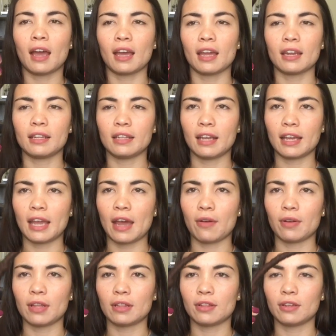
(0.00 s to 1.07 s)
I kind of like how
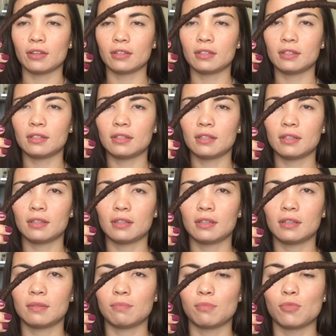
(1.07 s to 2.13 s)
it looks
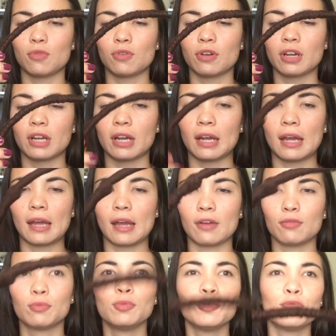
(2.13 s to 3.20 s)
more
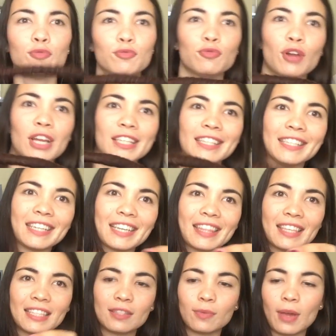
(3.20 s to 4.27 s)
rustic
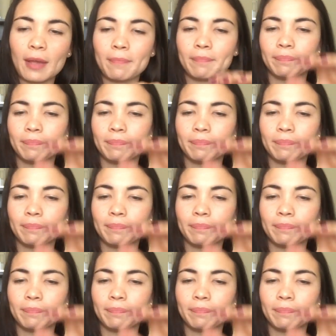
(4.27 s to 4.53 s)
this way.